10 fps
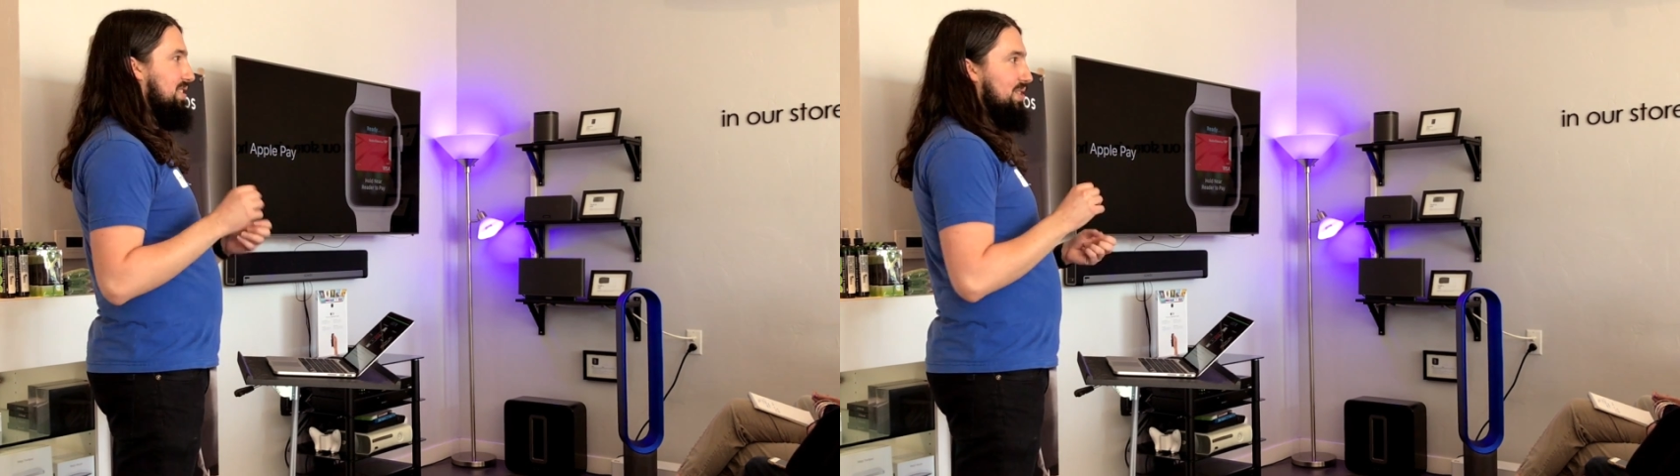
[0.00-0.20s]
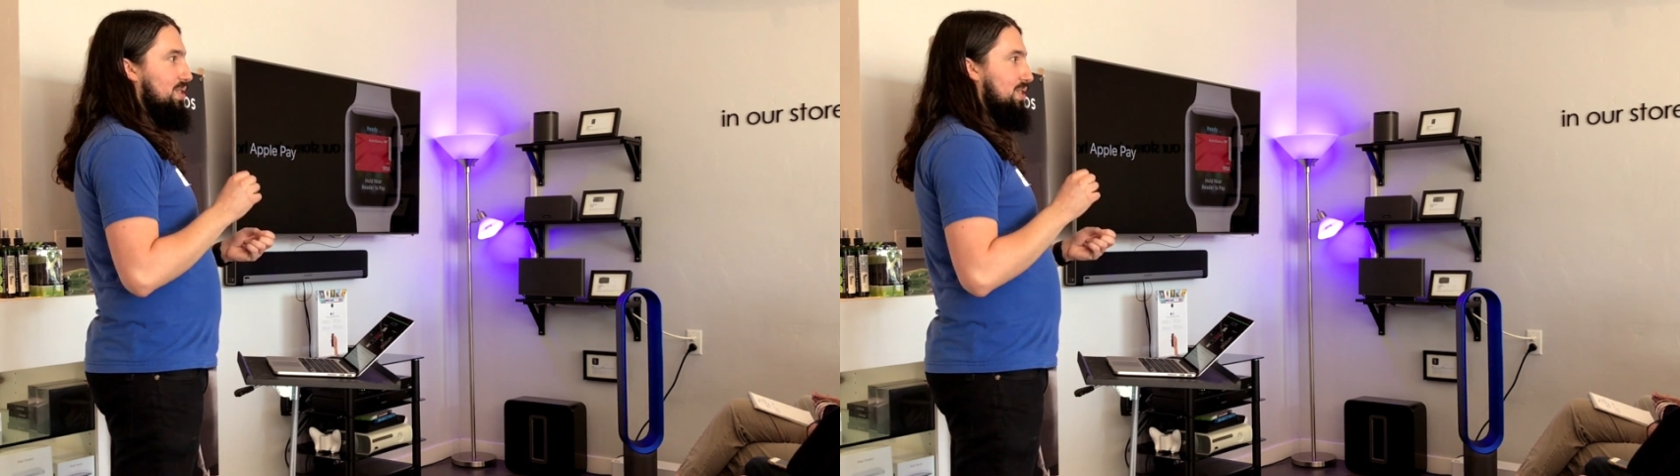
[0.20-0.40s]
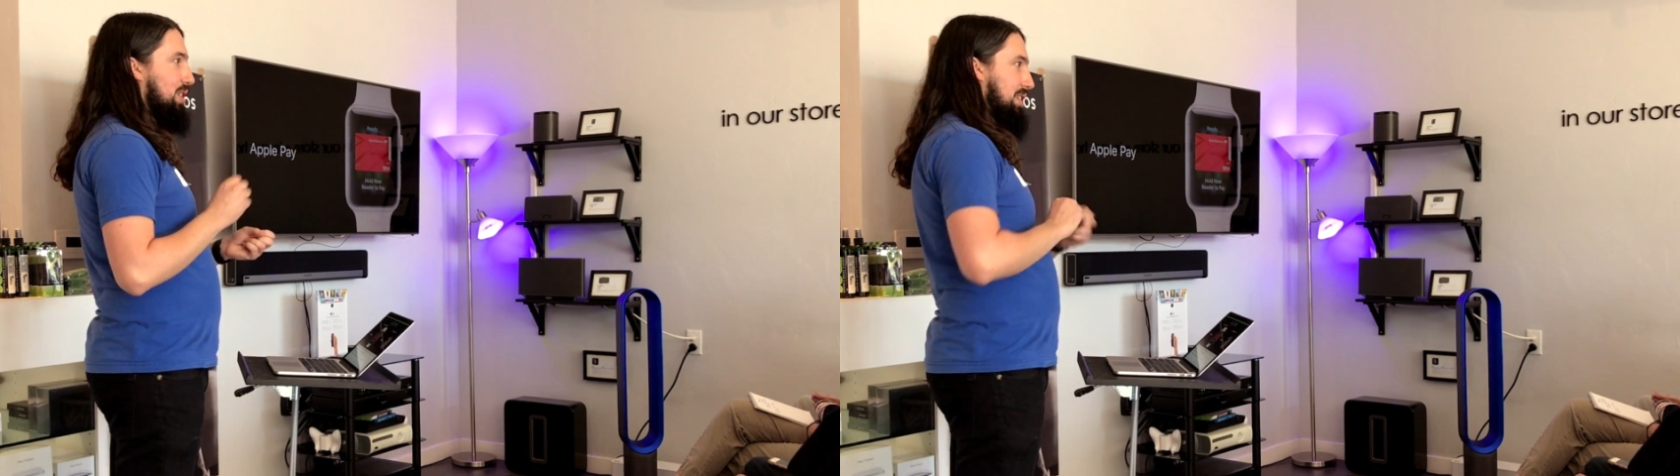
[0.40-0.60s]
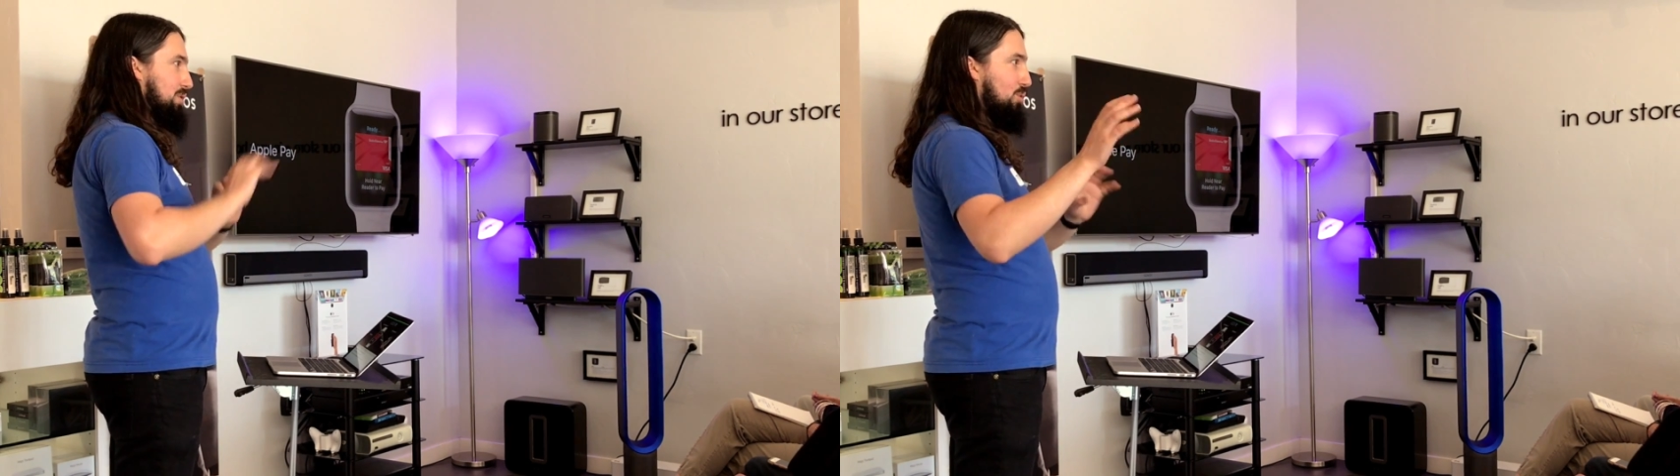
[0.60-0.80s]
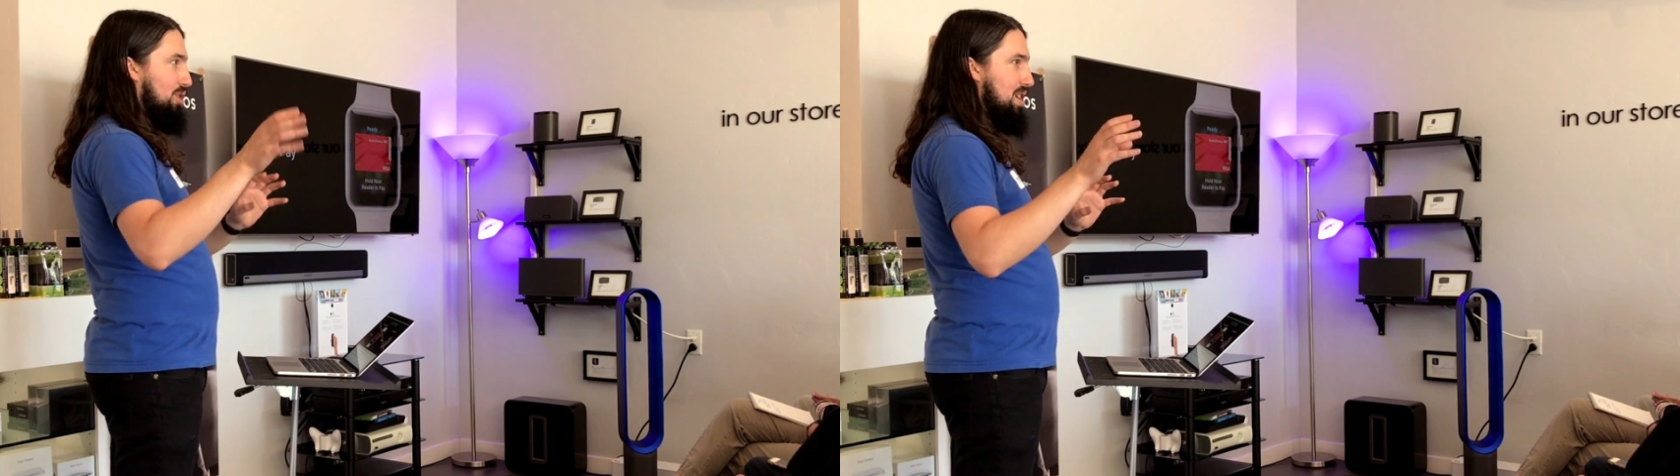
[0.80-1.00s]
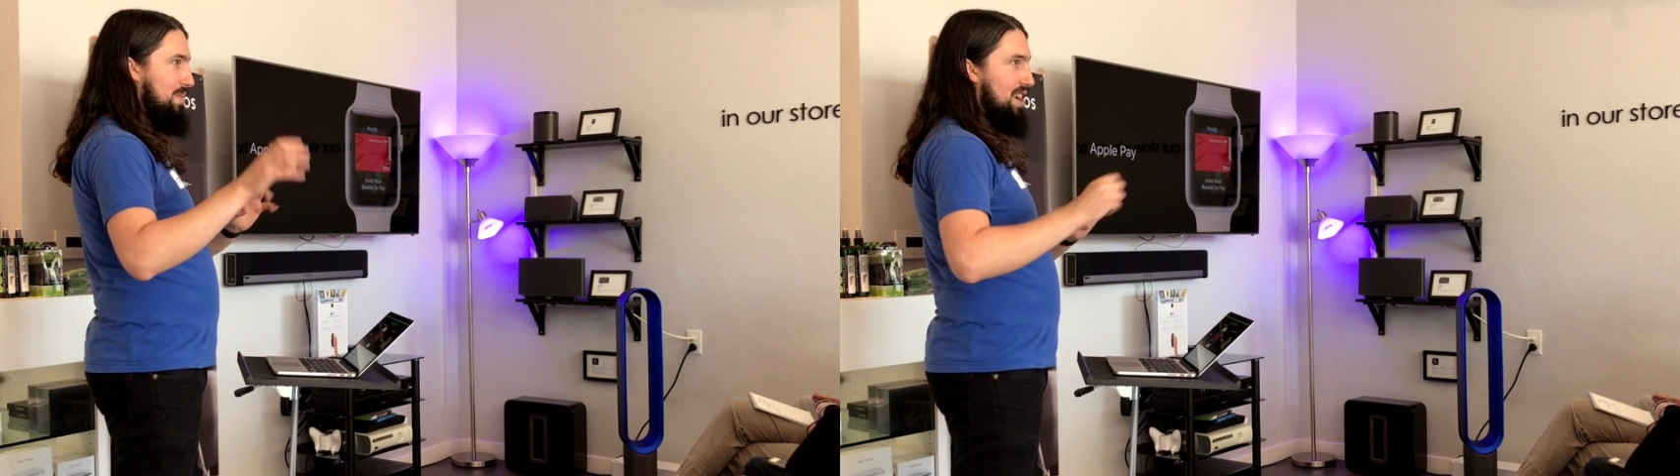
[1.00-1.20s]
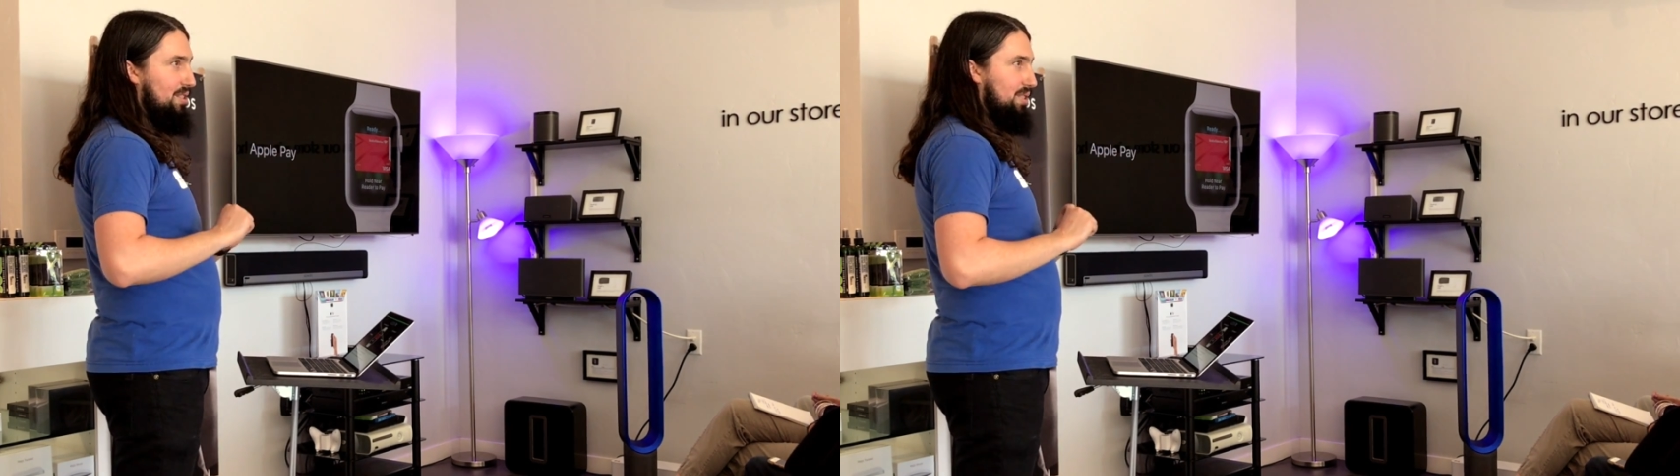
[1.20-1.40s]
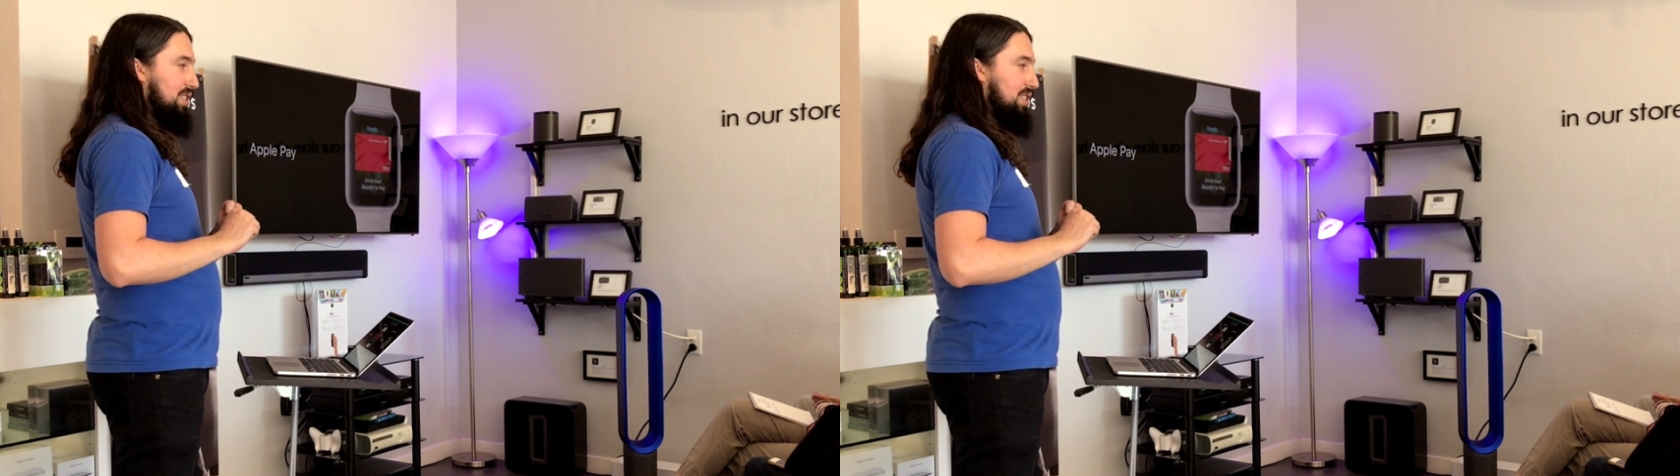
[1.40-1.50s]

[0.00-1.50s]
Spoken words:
so you don't have to worry about,